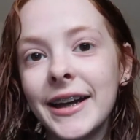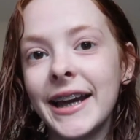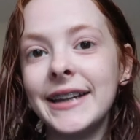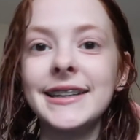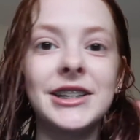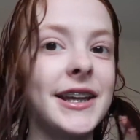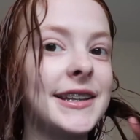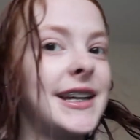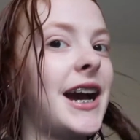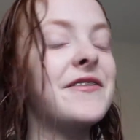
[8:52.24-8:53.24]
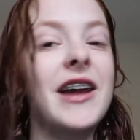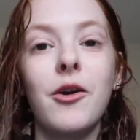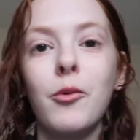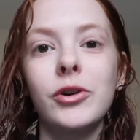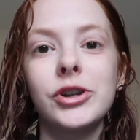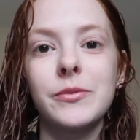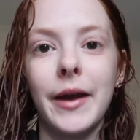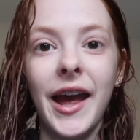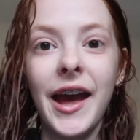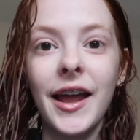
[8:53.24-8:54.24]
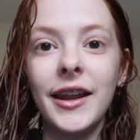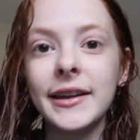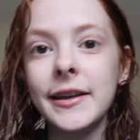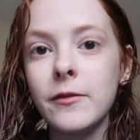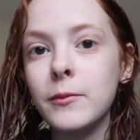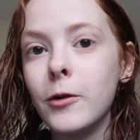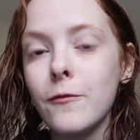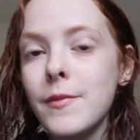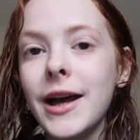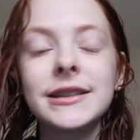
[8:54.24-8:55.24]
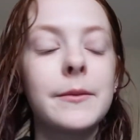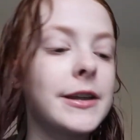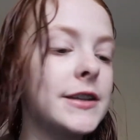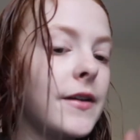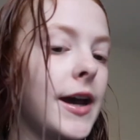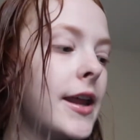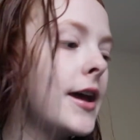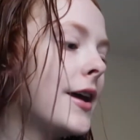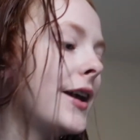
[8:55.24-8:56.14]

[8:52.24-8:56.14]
Okay, so as you can see, I've now washed my hair. I look even more of a mess, but it's fine.